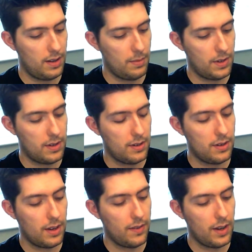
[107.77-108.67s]
which
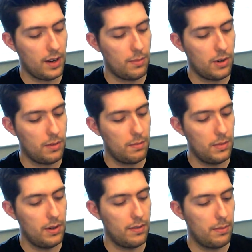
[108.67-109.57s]
does give you a lot more
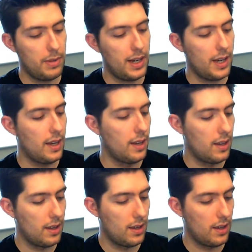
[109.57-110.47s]
manoeuvrability,
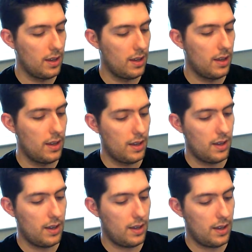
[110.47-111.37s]

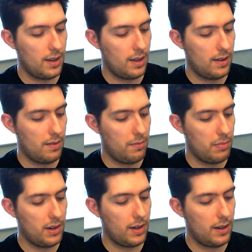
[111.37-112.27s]

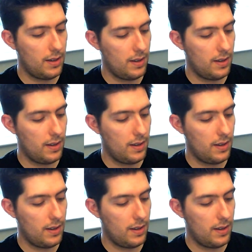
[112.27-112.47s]
but